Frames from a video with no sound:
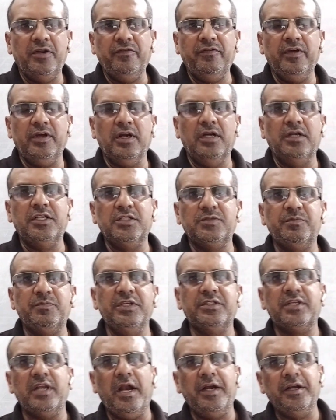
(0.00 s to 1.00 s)
difficulties,
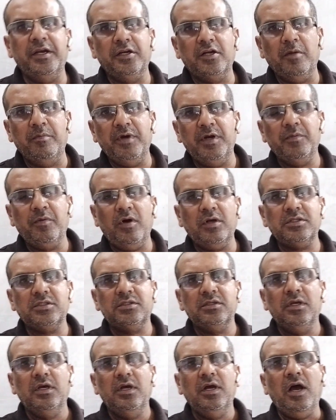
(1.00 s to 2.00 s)
please write in comment
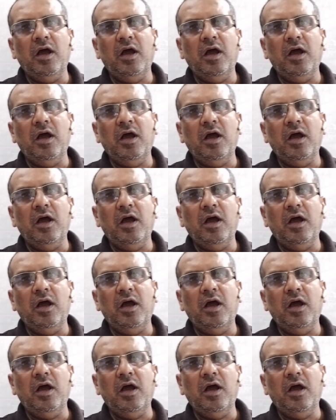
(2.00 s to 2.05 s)
box.